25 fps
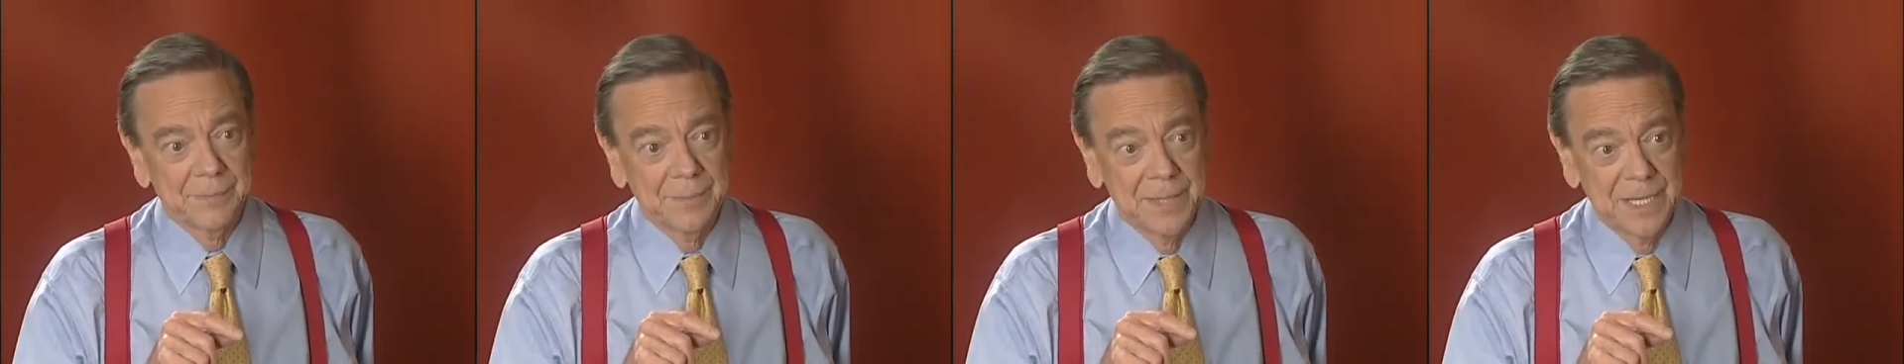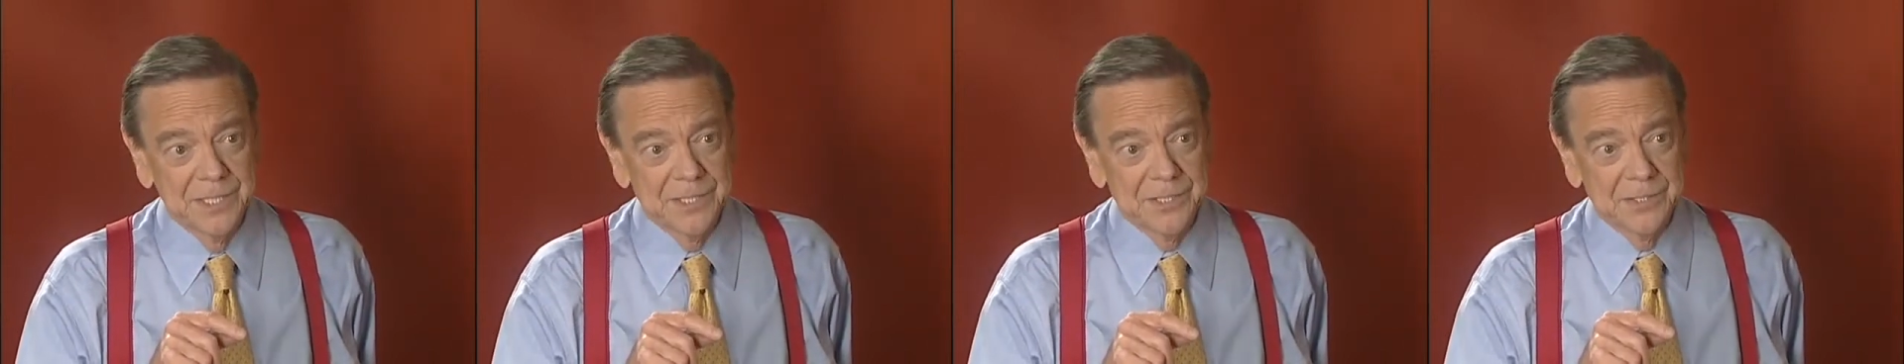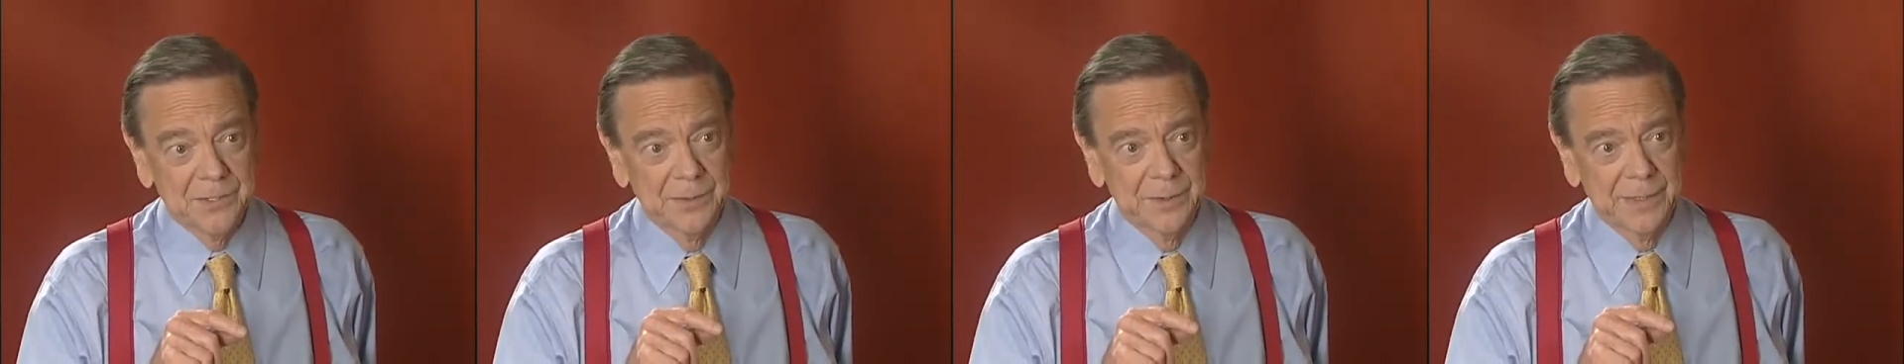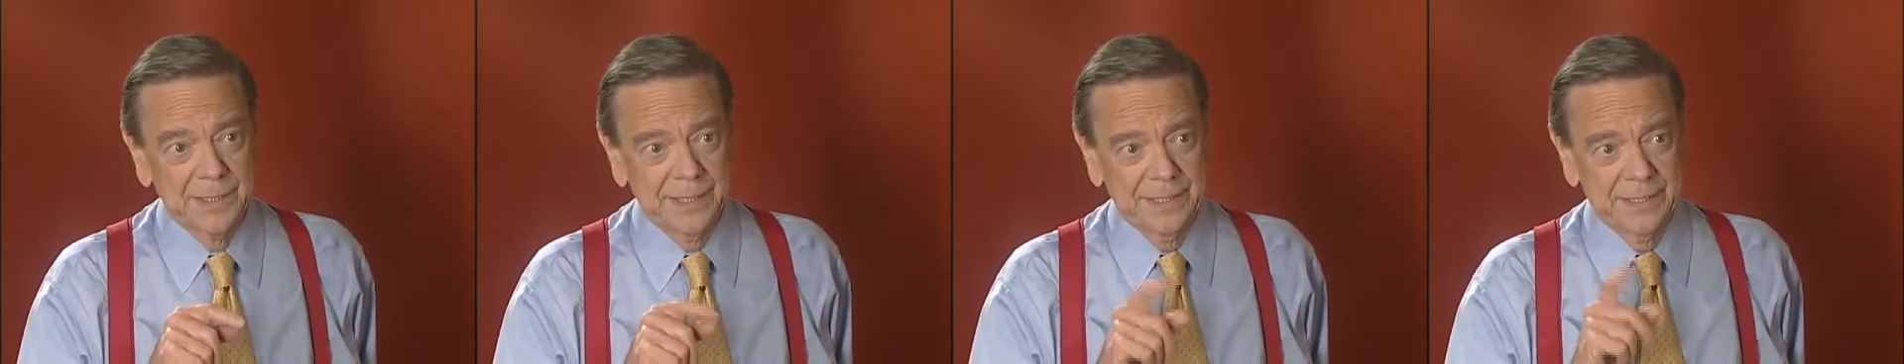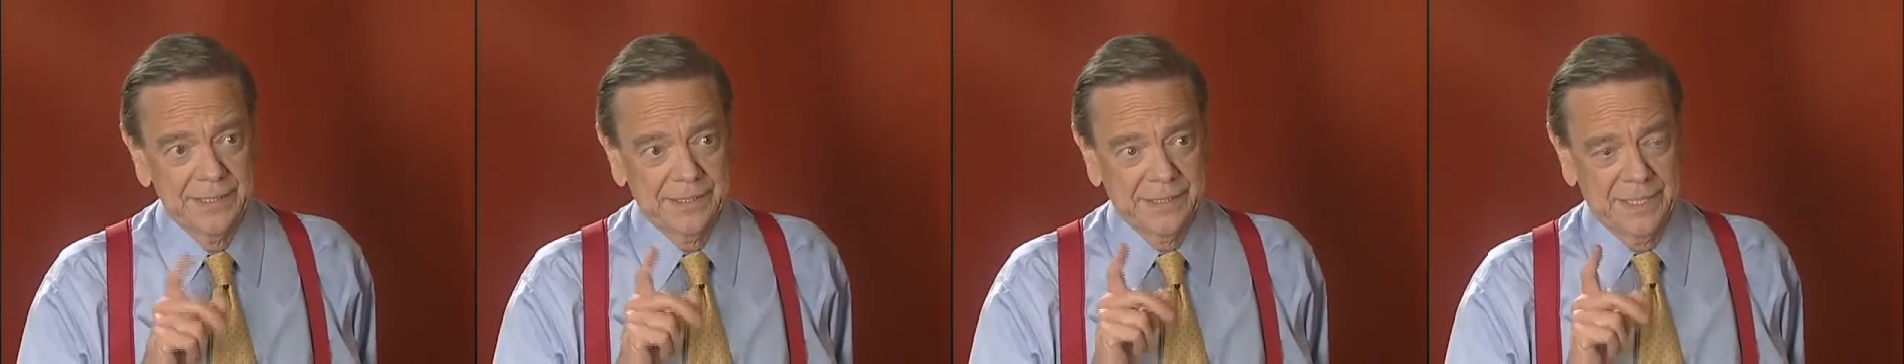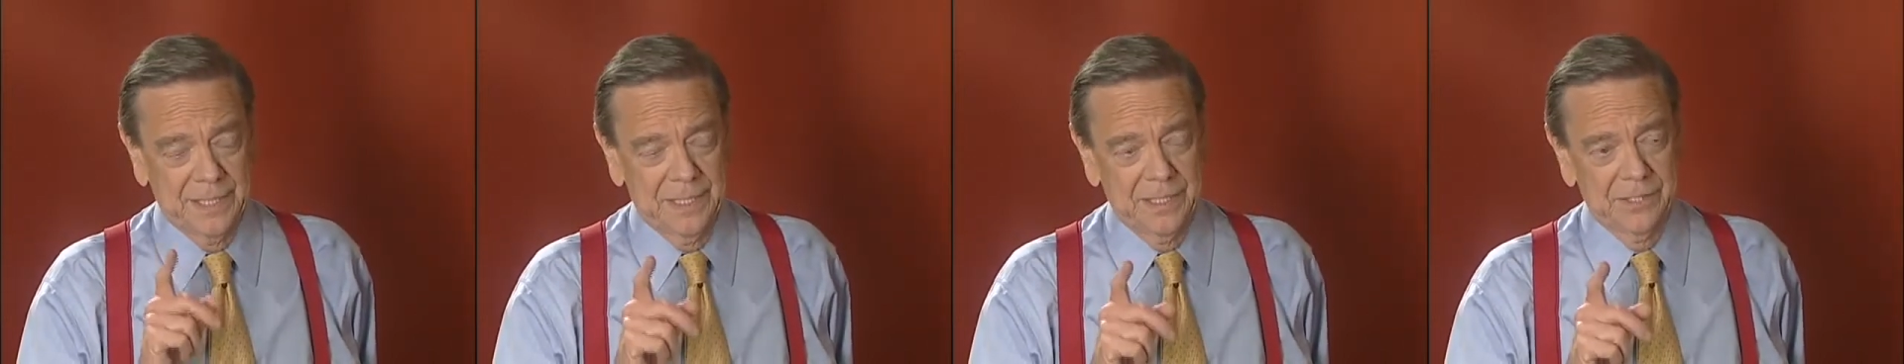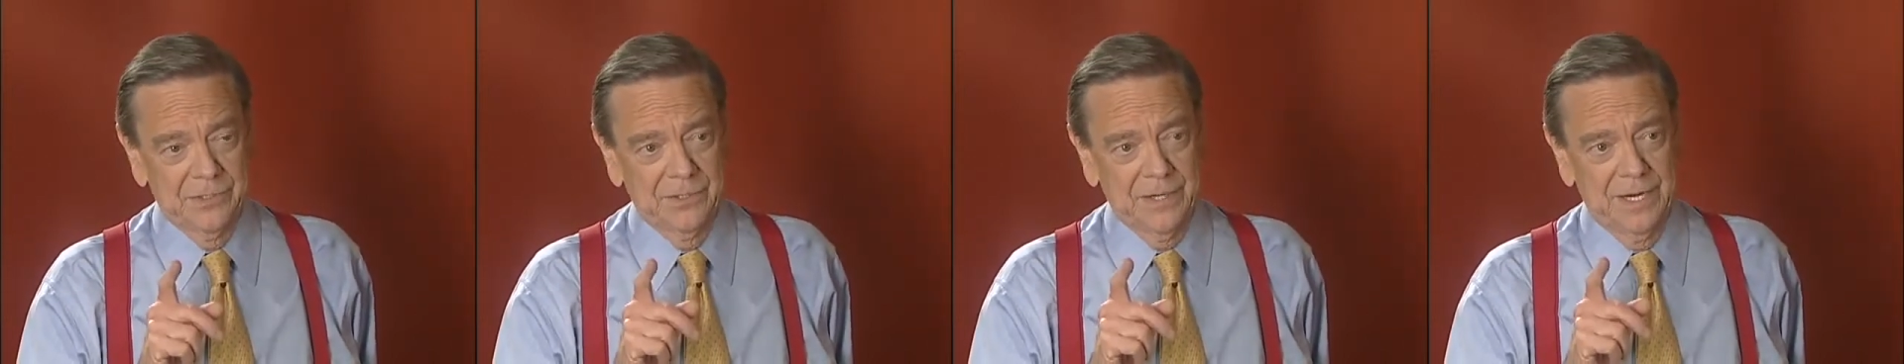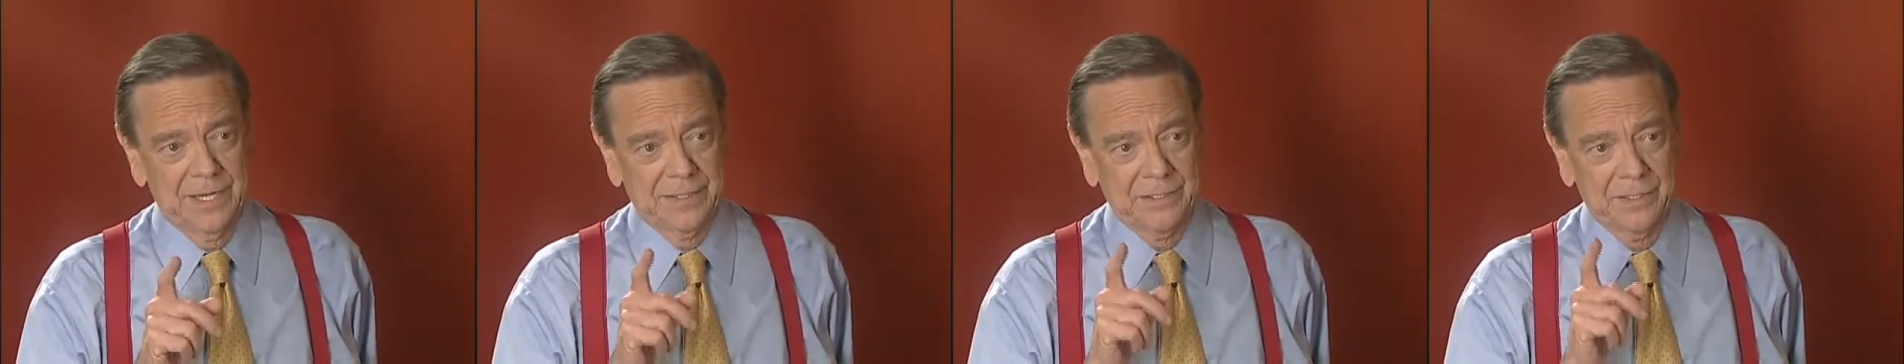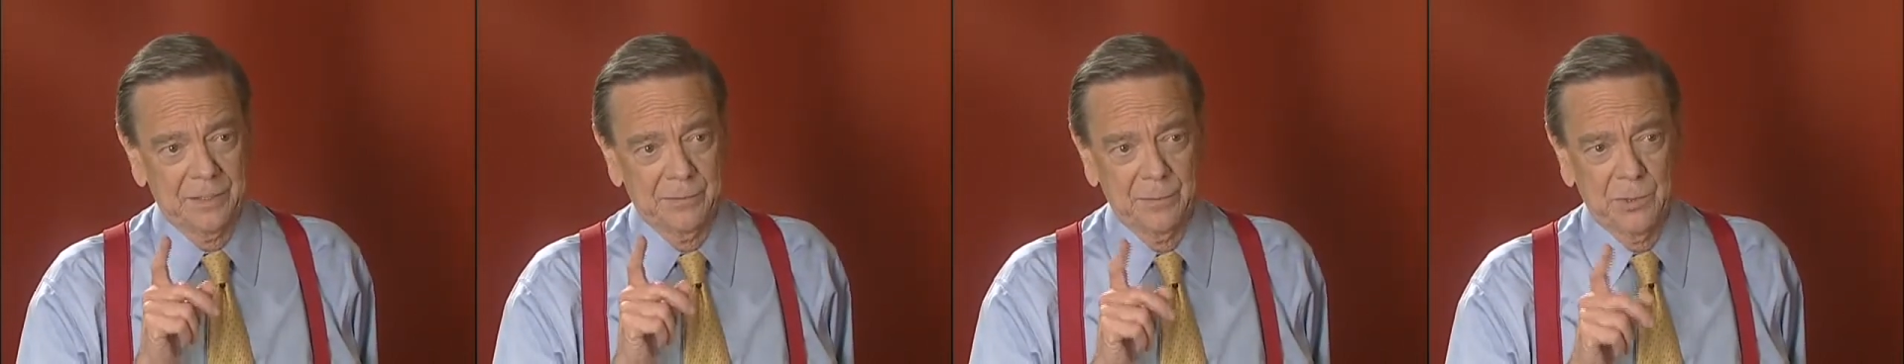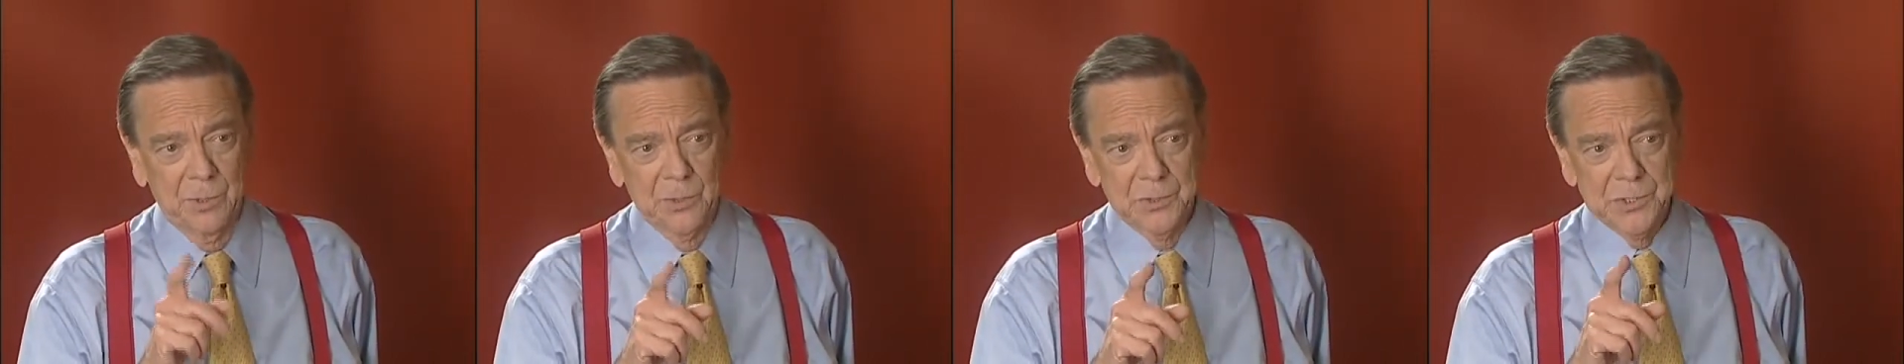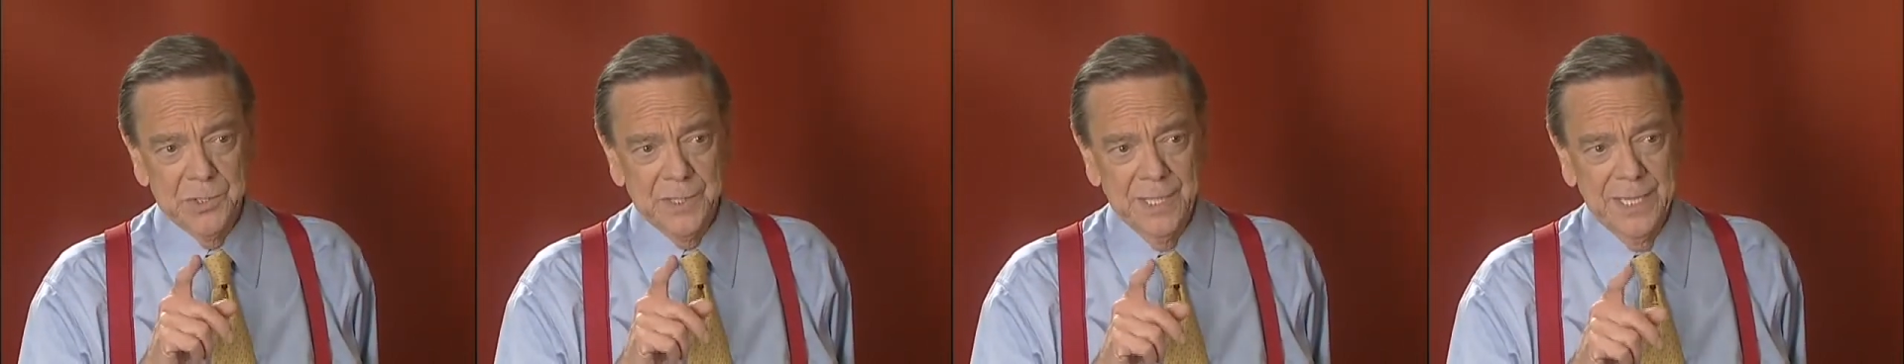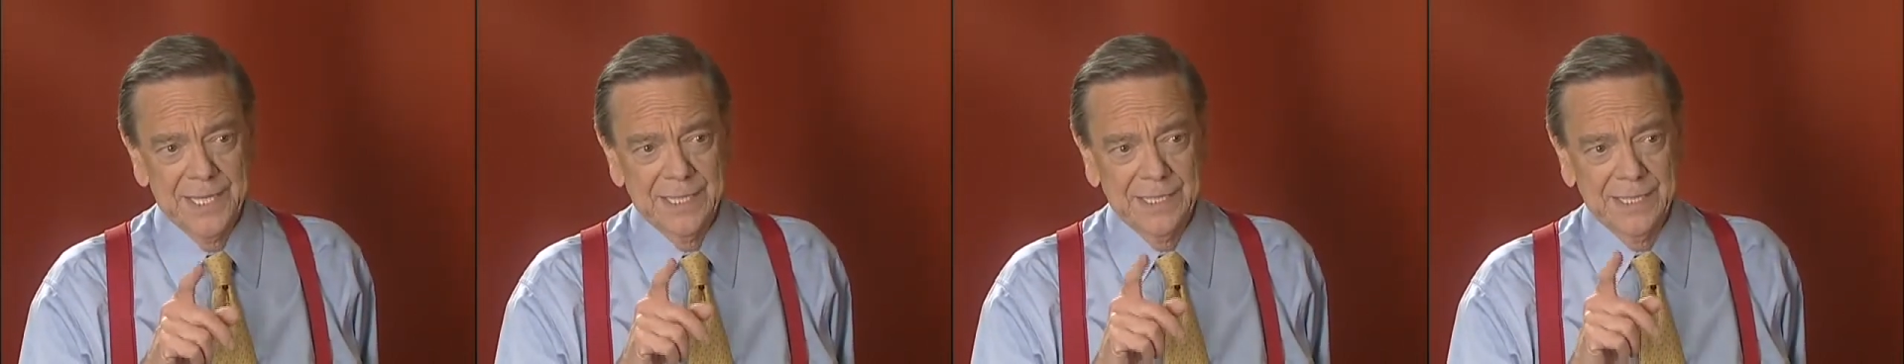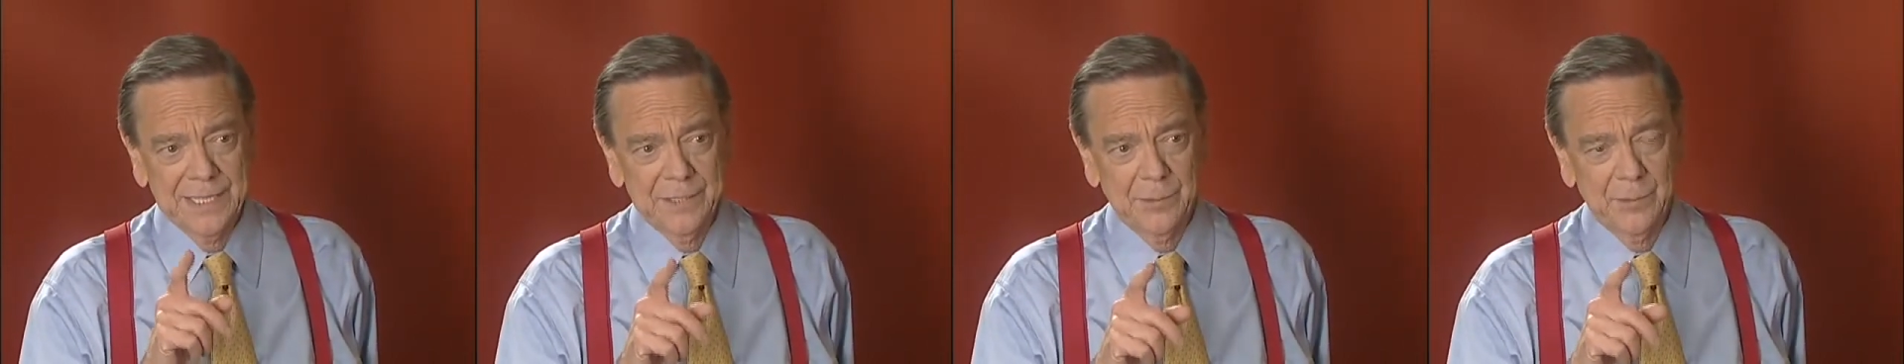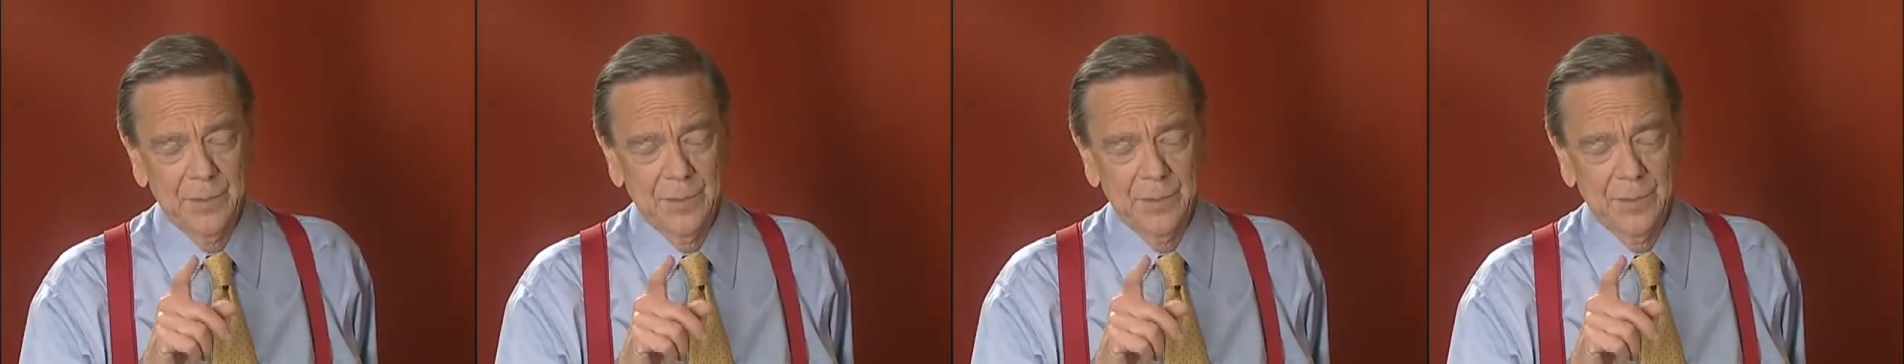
Master Elite contractor most likely